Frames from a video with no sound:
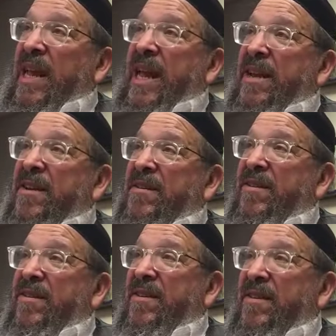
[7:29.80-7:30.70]
and
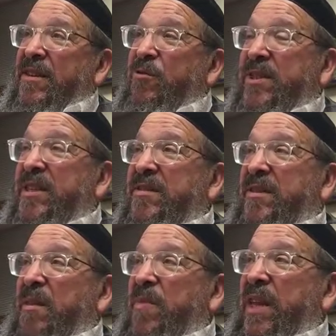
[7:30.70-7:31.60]
you see
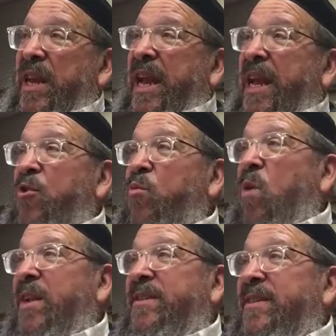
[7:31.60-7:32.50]
something and you
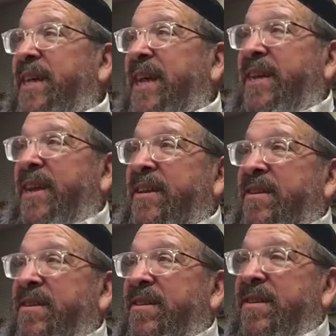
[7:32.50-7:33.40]
want to take it.
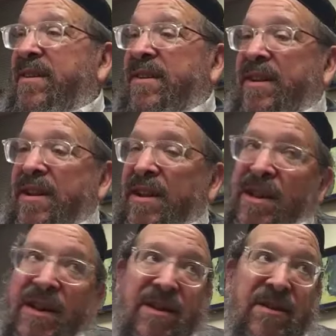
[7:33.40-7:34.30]

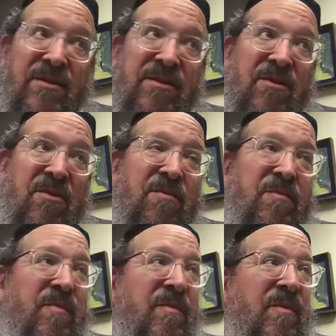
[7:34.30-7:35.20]

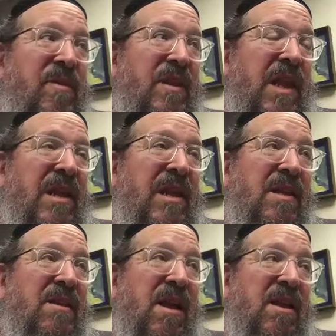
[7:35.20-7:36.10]
So
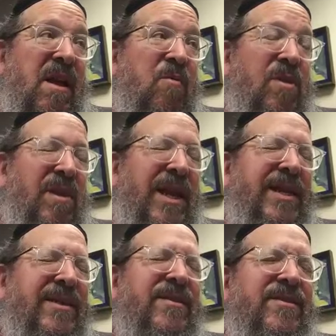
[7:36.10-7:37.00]
I would
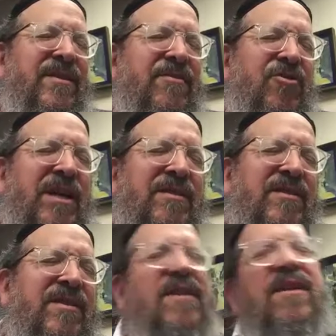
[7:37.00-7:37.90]
like to
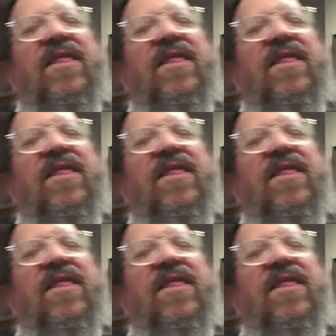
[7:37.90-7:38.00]
suggest